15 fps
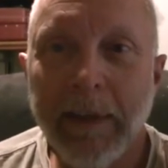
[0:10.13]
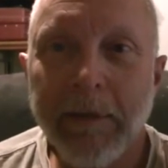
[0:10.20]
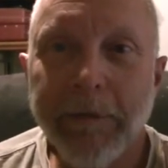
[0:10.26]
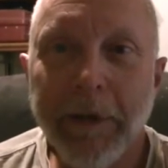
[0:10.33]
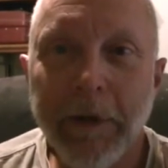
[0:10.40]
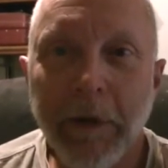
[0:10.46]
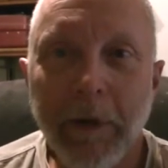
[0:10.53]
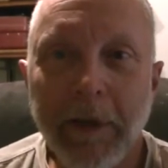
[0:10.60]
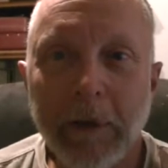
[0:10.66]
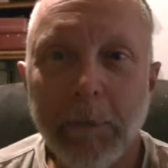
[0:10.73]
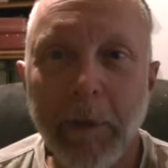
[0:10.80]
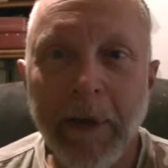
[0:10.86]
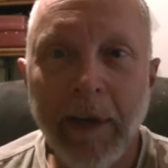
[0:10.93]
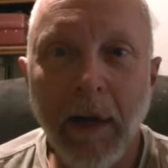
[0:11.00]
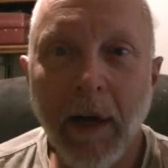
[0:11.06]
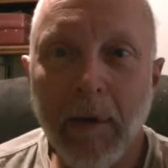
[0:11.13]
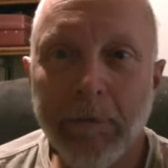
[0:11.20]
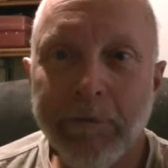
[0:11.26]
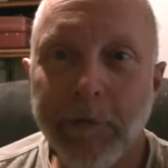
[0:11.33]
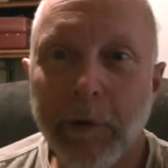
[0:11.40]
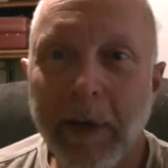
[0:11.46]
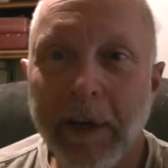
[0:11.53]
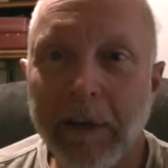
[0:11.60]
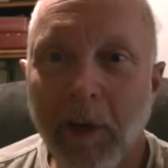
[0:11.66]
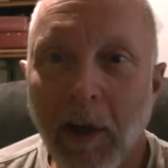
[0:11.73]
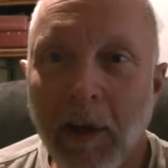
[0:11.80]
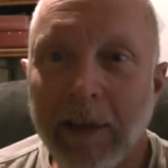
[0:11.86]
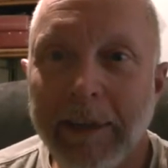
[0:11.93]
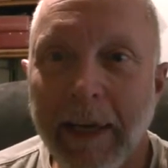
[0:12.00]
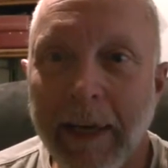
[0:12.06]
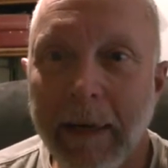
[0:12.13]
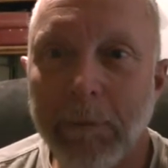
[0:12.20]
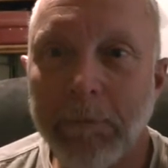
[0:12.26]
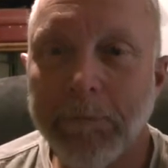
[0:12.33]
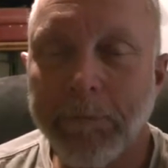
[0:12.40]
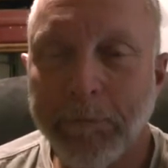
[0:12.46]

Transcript: this video has been up for a long time.